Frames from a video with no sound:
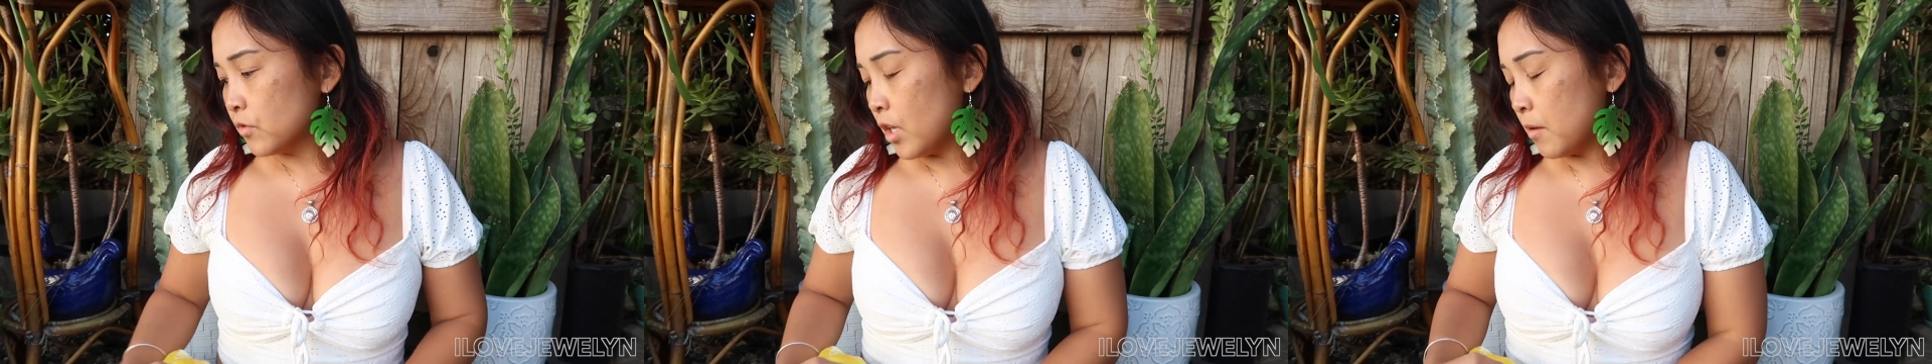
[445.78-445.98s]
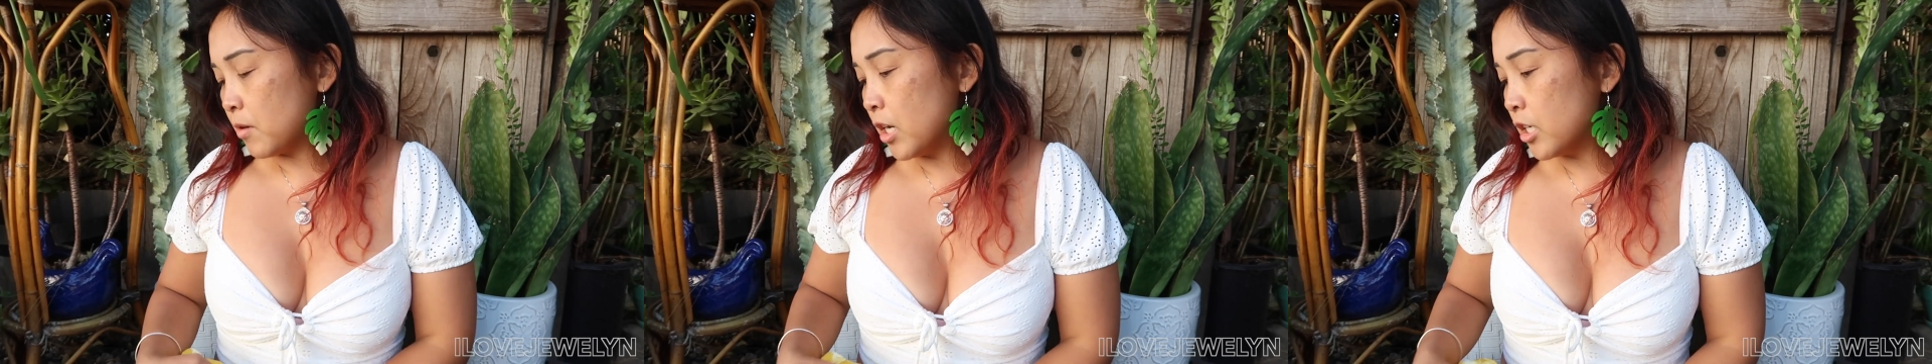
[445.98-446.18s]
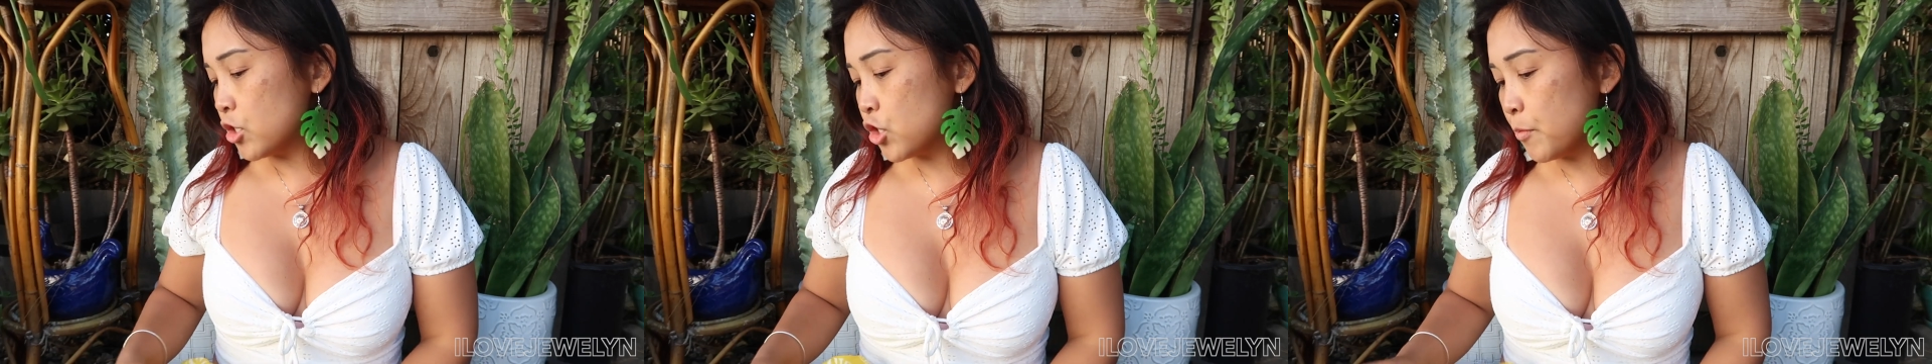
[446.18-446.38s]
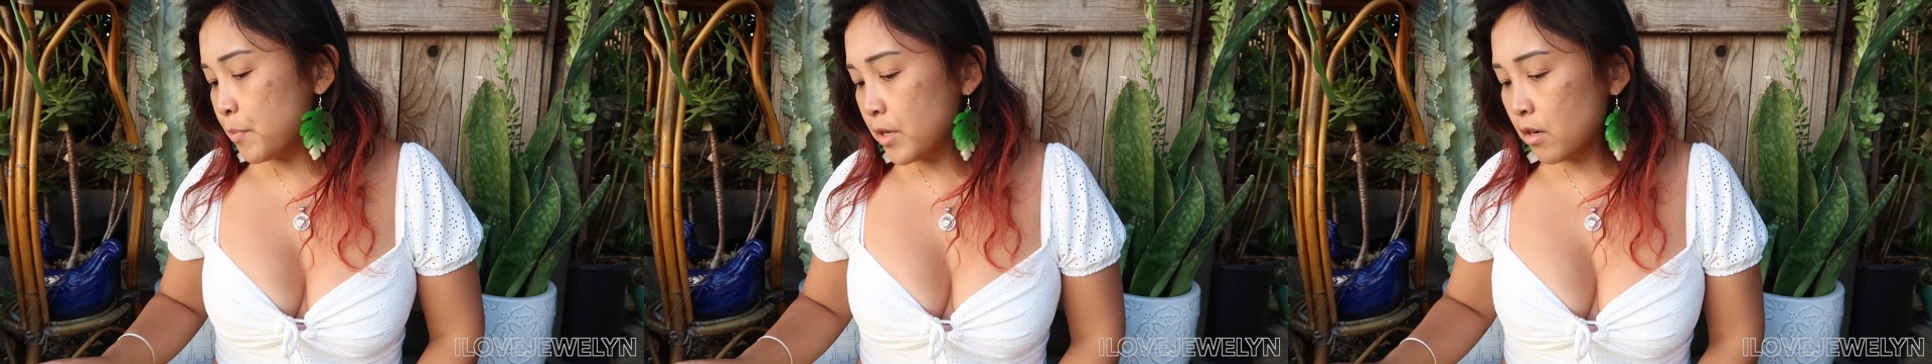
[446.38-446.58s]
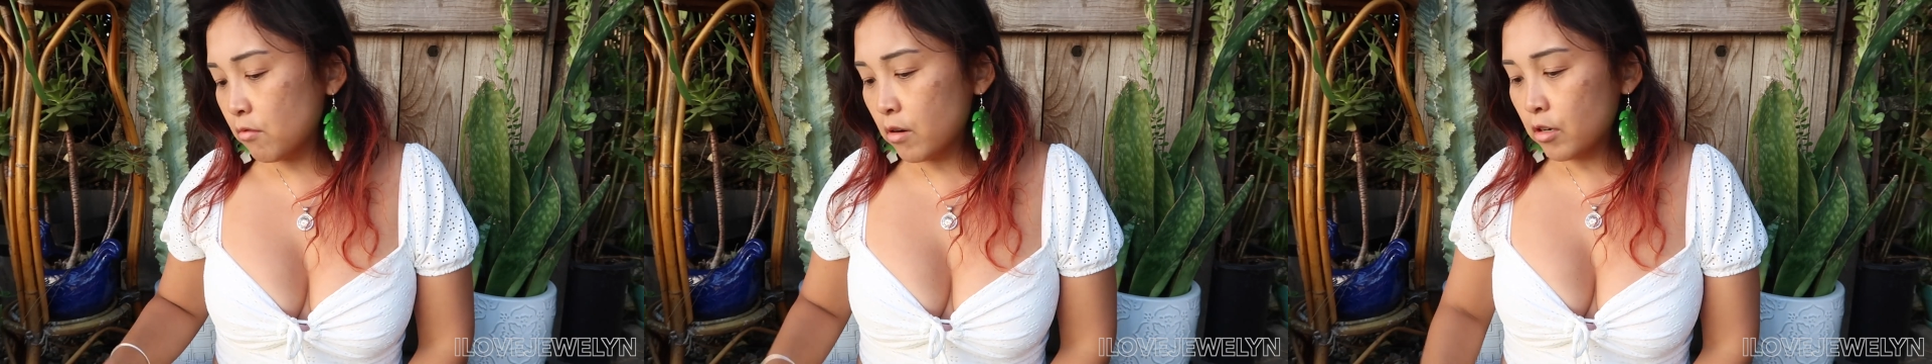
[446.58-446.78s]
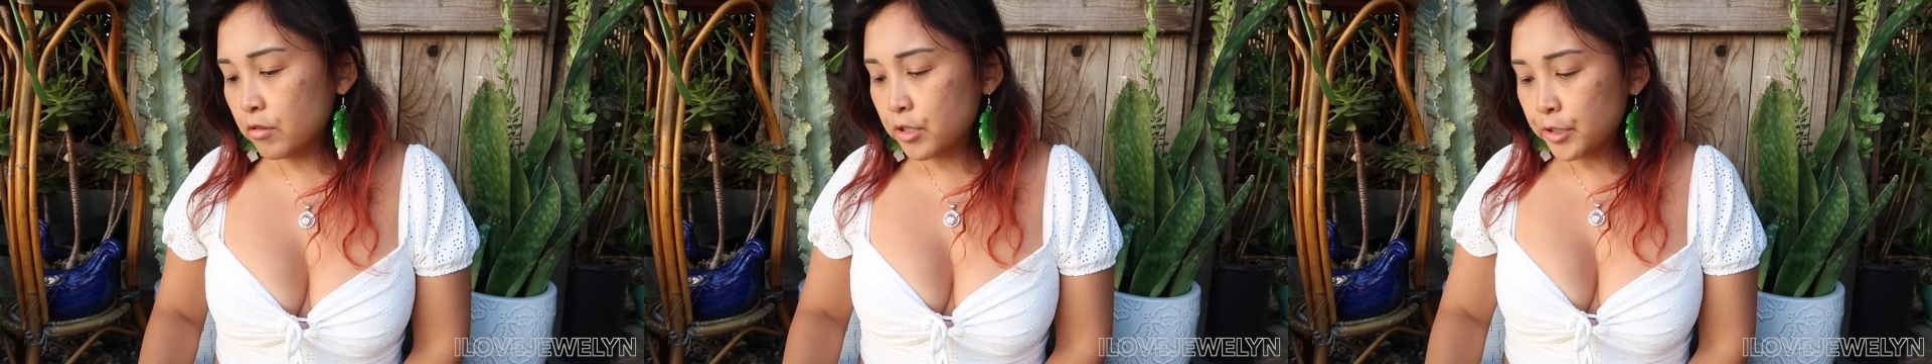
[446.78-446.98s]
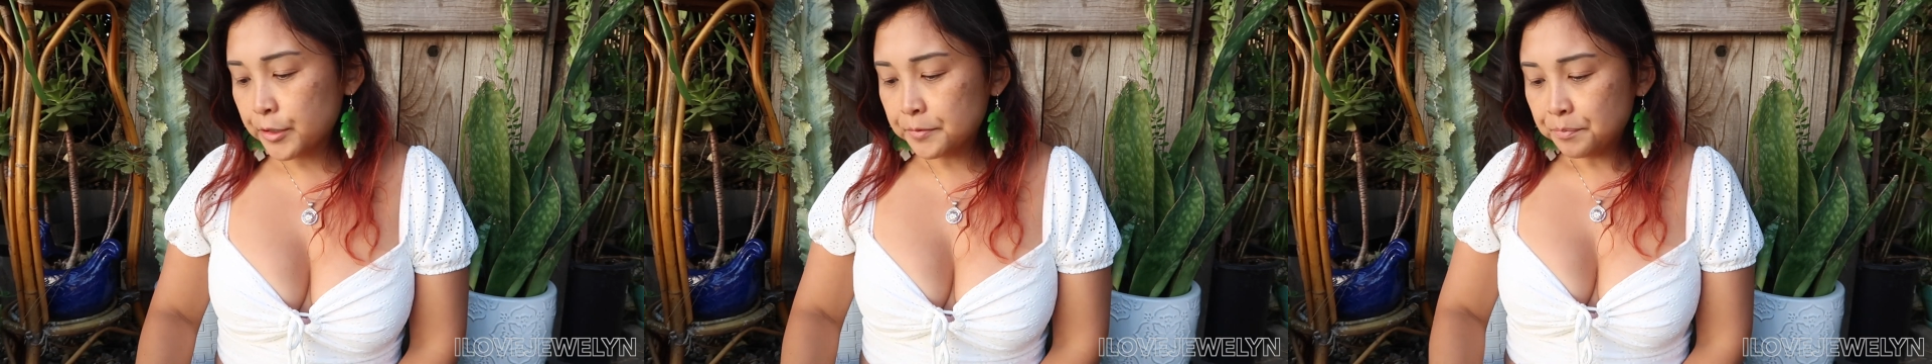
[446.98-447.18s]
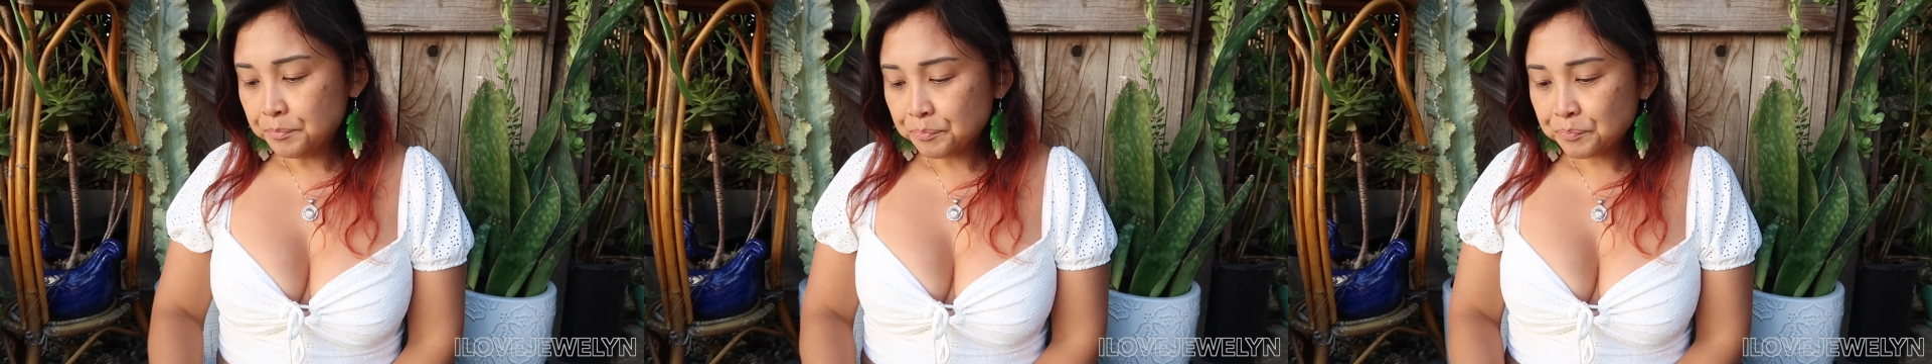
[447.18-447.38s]
I'm kind of jumping around
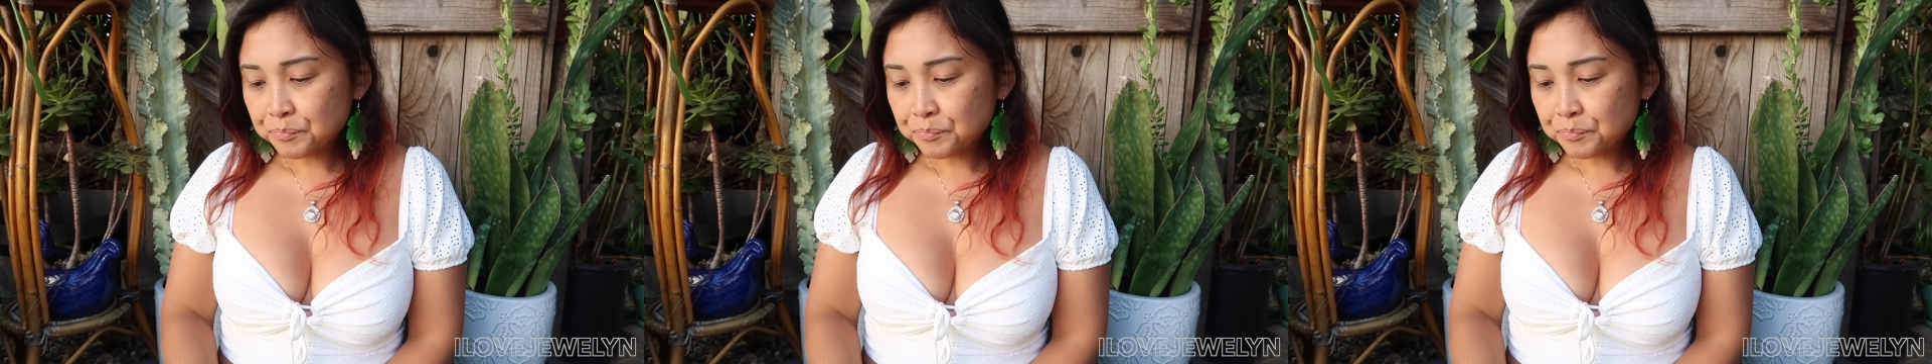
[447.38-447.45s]
here.